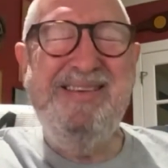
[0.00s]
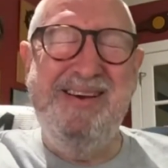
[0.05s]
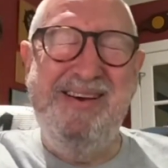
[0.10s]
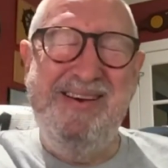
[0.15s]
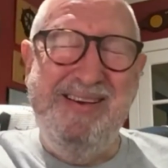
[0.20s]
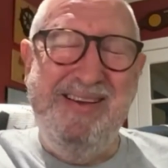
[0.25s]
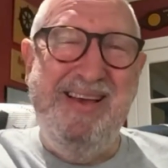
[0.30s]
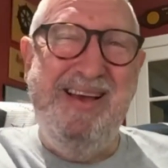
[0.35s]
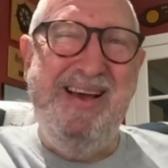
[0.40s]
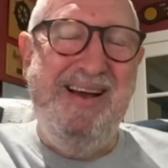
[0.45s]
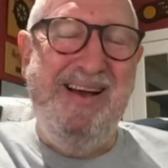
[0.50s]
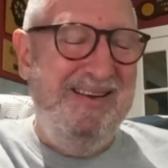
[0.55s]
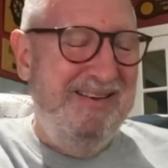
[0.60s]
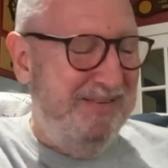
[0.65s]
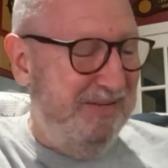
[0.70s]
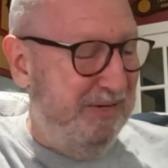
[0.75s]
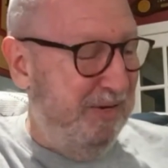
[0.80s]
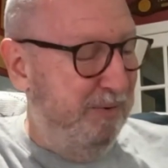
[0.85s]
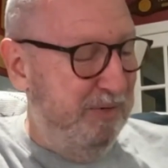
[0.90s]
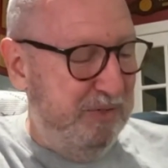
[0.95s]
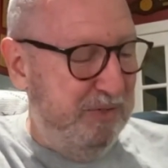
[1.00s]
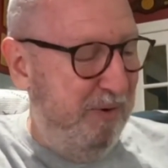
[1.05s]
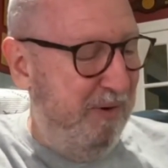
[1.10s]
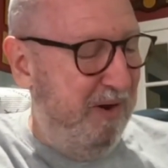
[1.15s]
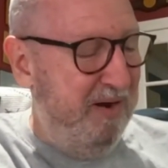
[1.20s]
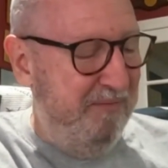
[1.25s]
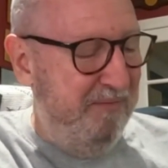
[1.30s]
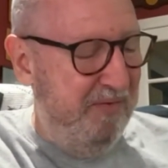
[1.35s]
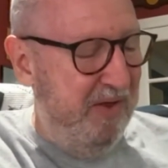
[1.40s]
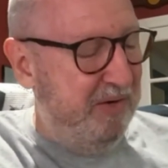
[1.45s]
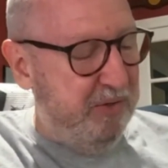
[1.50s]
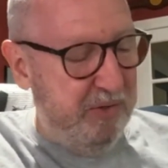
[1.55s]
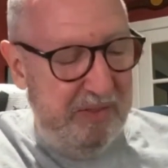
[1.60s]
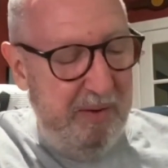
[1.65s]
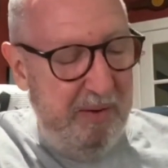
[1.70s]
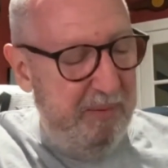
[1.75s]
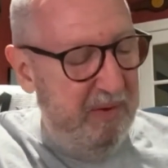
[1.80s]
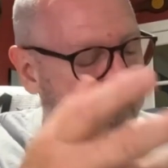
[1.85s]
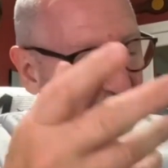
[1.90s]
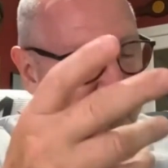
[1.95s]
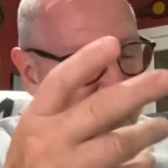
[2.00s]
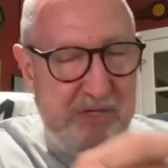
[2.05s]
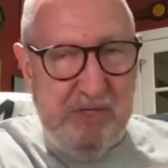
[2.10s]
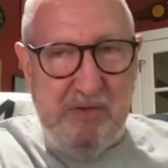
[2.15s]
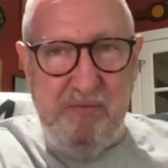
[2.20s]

Yeah, so it was a great adventure. And then we finished the